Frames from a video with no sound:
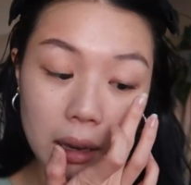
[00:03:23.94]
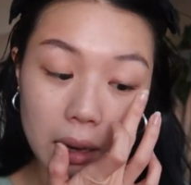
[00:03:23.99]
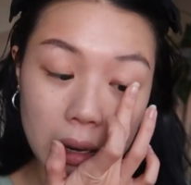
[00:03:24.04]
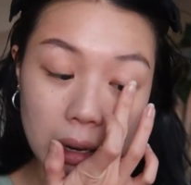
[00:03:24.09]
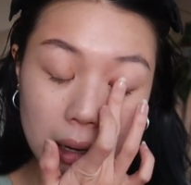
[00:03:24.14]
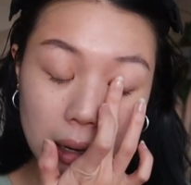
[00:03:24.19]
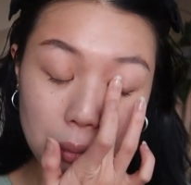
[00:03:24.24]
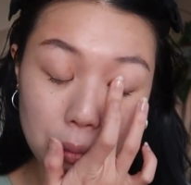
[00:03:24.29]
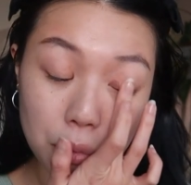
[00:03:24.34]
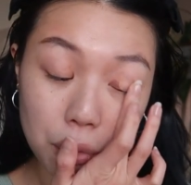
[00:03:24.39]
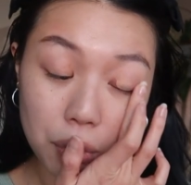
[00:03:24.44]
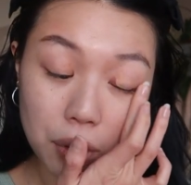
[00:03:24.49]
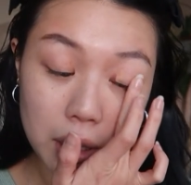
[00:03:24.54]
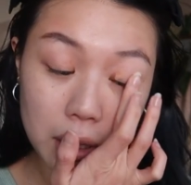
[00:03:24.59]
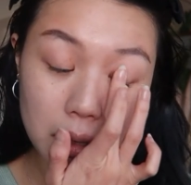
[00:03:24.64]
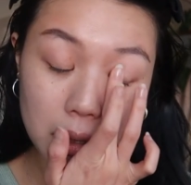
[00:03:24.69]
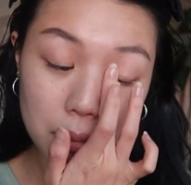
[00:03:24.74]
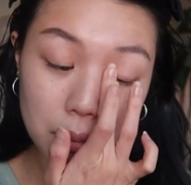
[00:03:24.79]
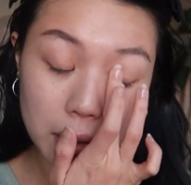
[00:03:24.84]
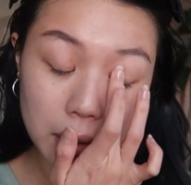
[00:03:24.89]
and I
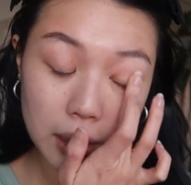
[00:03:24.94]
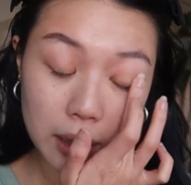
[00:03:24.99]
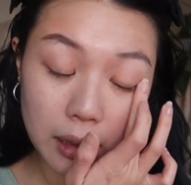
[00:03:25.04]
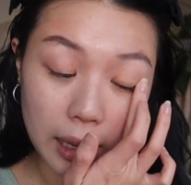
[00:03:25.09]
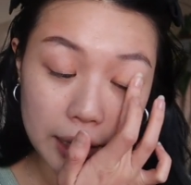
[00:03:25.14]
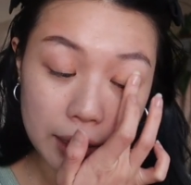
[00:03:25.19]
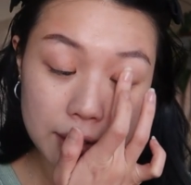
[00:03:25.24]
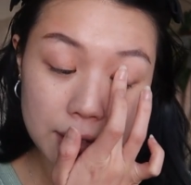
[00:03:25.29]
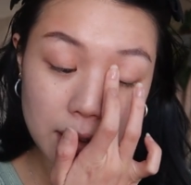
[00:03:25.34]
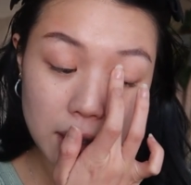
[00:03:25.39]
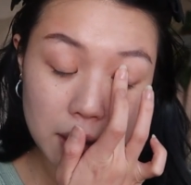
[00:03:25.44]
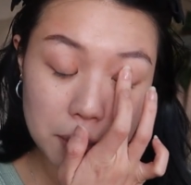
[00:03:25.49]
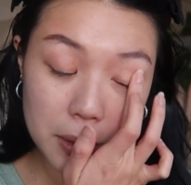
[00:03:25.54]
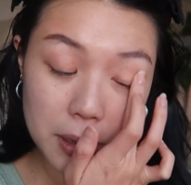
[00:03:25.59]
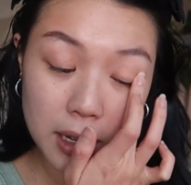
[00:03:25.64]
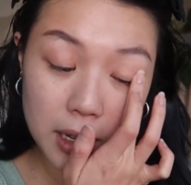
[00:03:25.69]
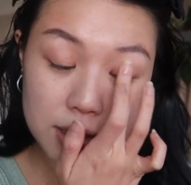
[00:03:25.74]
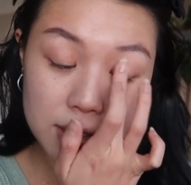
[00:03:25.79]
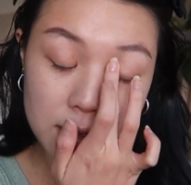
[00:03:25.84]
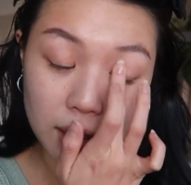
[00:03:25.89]
really, really liked it
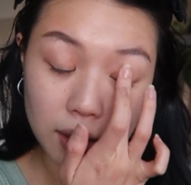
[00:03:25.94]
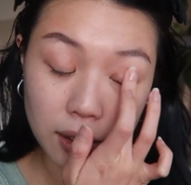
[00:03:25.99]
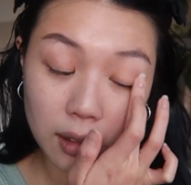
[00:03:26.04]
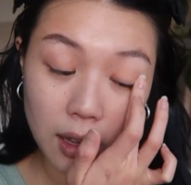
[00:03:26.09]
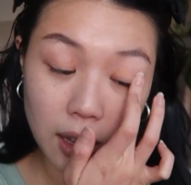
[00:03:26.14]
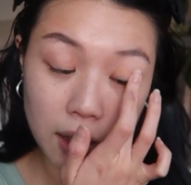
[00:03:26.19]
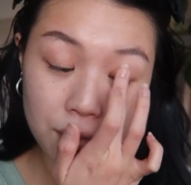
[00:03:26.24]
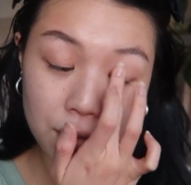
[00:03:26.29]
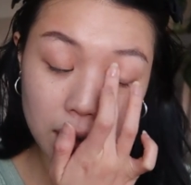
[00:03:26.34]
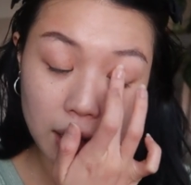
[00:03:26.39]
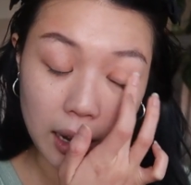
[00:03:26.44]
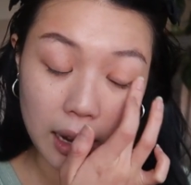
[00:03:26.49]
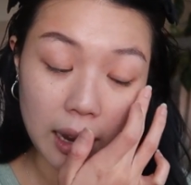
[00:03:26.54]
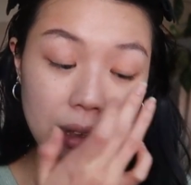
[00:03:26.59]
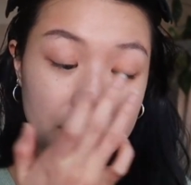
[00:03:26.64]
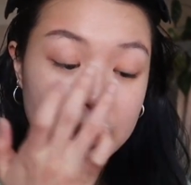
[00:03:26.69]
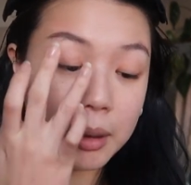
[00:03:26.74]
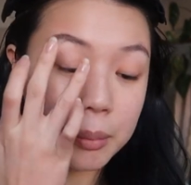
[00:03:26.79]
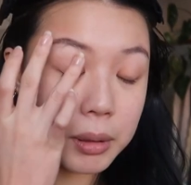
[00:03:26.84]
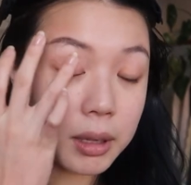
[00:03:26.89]
because I love the
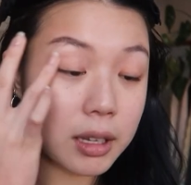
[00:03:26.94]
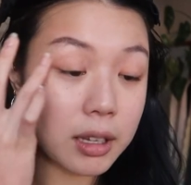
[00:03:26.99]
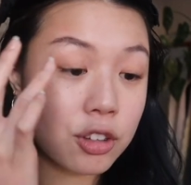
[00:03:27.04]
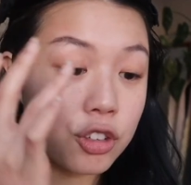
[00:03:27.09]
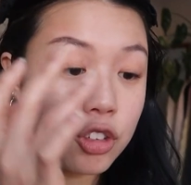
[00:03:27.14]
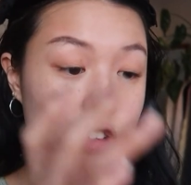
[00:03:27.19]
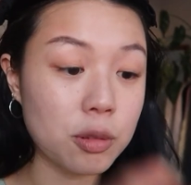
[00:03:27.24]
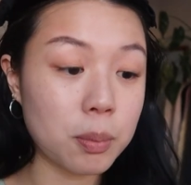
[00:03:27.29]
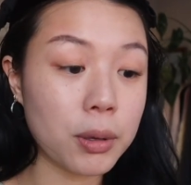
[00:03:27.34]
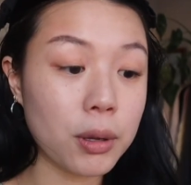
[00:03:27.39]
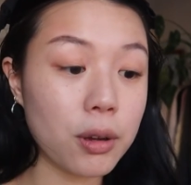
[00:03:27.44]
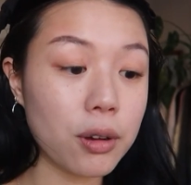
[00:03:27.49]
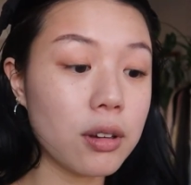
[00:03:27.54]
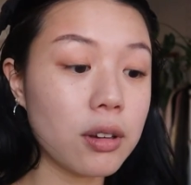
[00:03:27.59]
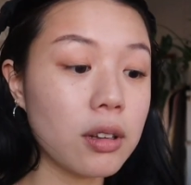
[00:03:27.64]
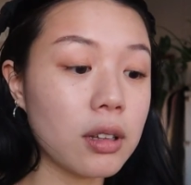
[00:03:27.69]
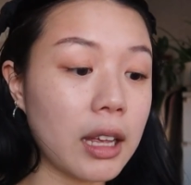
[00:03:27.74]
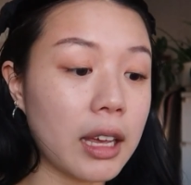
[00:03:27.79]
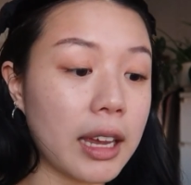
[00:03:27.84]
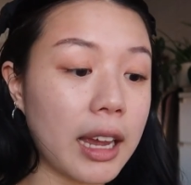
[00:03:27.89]
guy that plays Ji
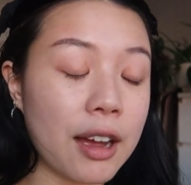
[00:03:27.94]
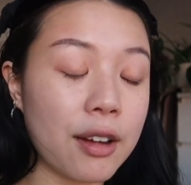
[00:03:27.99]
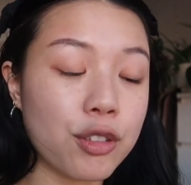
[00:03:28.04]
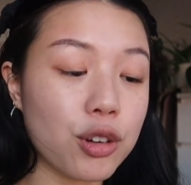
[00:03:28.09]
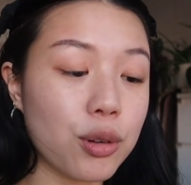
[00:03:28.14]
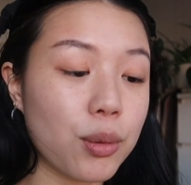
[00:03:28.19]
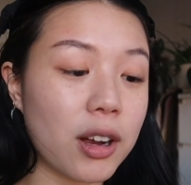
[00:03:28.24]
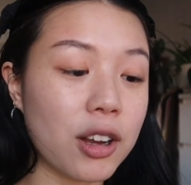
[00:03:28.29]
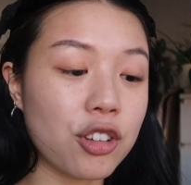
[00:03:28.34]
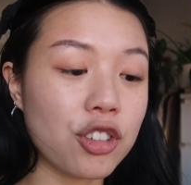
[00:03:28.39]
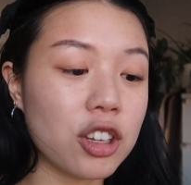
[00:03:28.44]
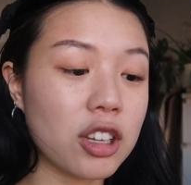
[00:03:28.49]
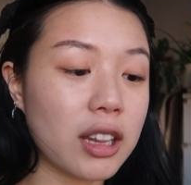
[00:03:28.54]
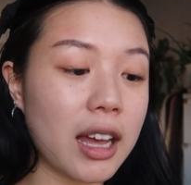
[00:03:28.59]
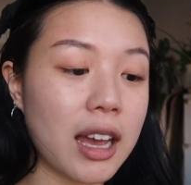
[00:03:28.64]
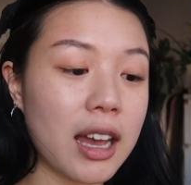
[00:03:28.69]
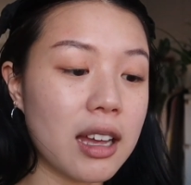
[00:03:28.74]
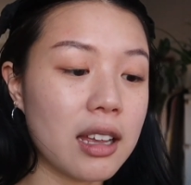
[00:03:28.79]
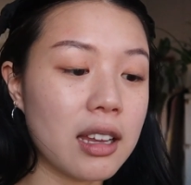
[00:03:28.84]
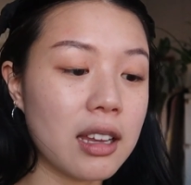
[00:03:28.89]
Pyong. Like after watching
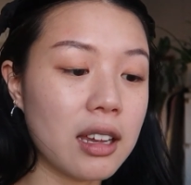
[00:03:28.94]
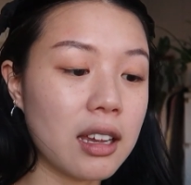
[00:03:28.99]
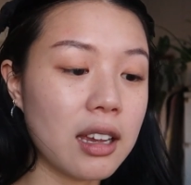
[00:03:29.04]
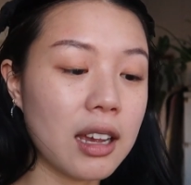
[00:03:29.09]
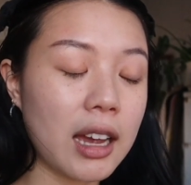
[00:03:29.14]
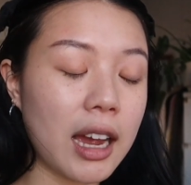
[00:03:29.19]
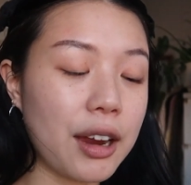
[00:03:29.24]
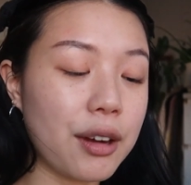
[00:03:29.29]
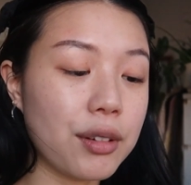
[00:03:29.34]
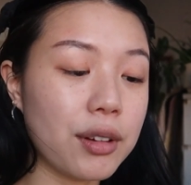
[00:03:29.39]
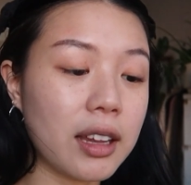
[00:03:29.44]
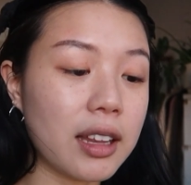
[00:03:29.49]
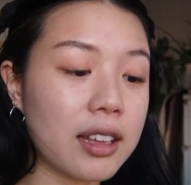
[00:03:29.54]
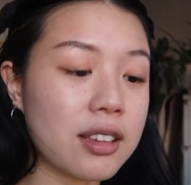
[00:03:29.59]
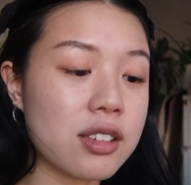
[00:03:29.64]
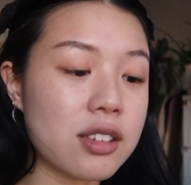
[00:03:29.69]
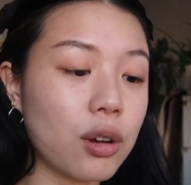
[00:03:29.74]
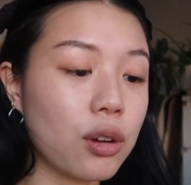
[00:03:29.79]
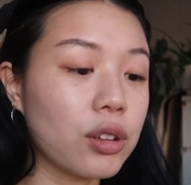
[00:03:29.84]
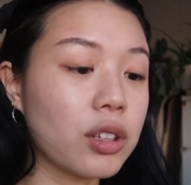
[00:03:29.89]
that, I
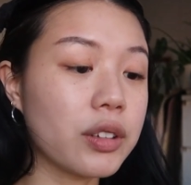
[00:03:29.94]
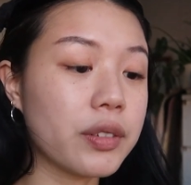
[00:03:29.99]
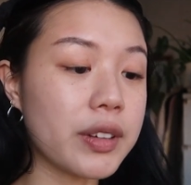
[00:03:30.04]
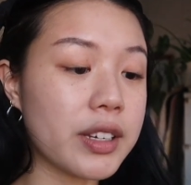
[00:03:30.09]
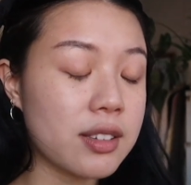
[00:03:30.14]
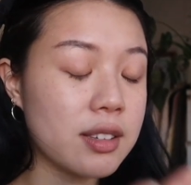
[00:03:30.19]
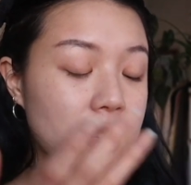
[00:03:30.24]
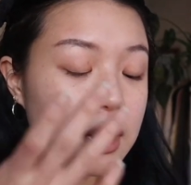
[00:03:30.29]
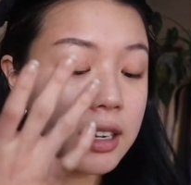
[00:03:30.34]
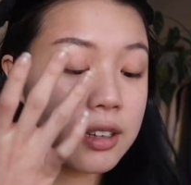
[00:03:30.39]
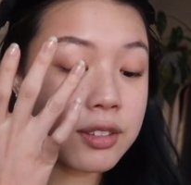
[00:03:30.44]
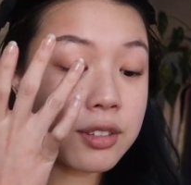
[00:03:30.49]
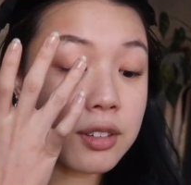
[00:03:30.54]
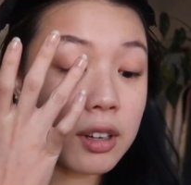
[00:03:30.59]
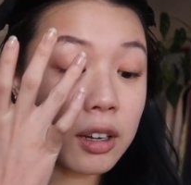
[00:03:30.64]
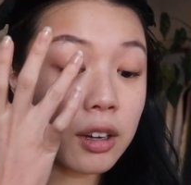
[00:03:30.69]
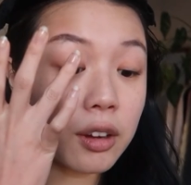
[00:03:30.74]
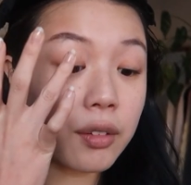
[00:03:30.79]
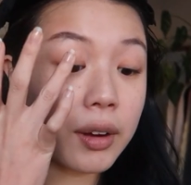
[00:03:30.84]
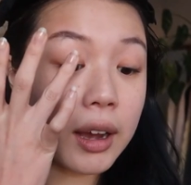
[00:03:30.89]
realized the only reason I
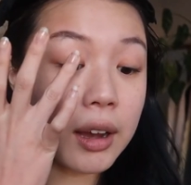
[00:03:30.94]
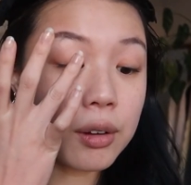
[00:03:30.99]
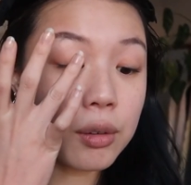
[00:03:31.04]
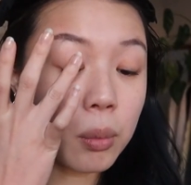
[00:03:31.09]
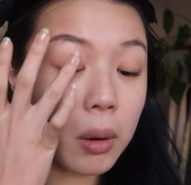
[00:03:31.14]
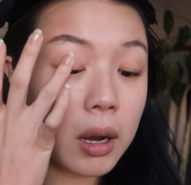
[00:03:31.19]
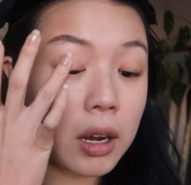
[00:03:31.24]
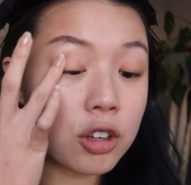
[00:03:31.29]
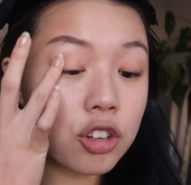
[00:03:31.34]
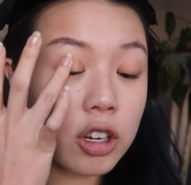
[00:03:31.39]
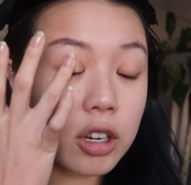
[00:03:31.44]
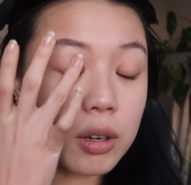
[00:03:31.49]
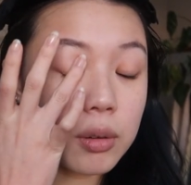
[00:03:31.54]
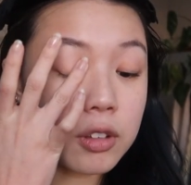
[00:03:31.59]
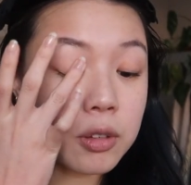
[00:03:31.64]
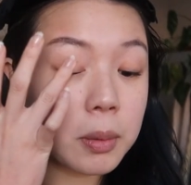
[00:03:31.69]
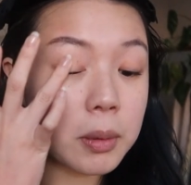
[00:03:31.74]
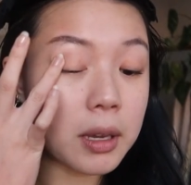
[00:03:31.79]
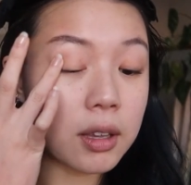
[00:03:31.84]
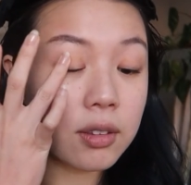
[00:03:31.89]
stuck around watching
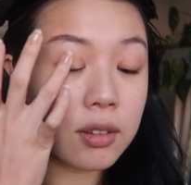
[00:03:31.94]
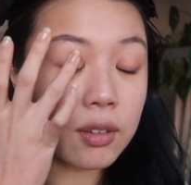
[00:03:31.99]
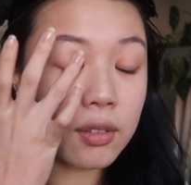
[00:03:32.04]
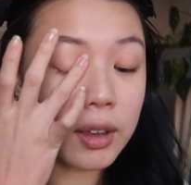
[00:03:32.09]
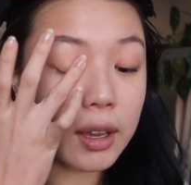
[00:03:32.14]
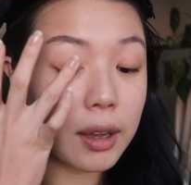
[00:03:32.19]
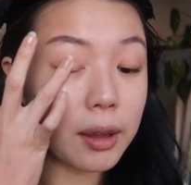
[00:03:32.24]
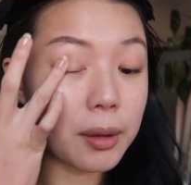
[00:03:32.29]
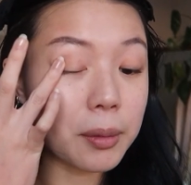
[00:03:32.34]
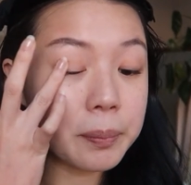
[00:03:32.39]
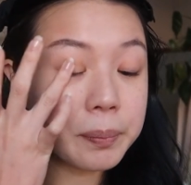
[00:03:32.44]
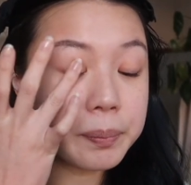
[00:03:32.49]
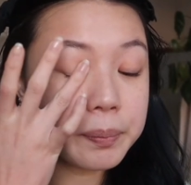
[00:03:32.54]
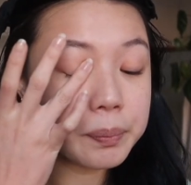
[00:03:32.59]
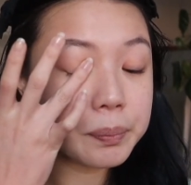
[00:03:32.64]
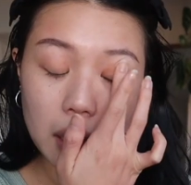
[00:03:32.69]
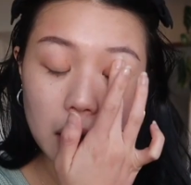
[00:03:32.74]
was because of him.